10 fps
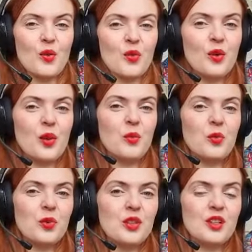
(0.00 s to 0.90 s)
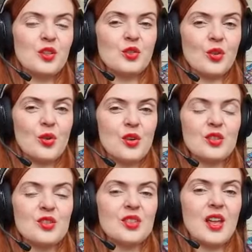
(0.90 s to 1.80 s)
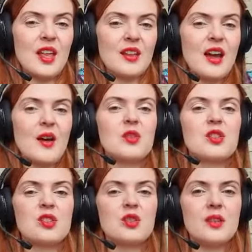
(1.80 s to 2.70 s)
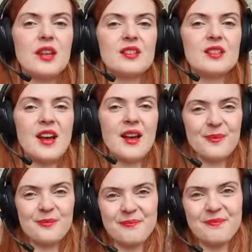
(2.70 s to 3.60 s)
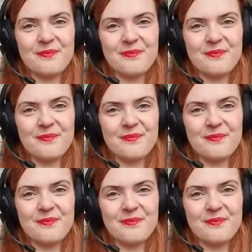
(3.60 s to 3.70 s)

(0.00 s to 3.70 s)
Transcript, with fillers: full moon in Taurus, and I will see you next time.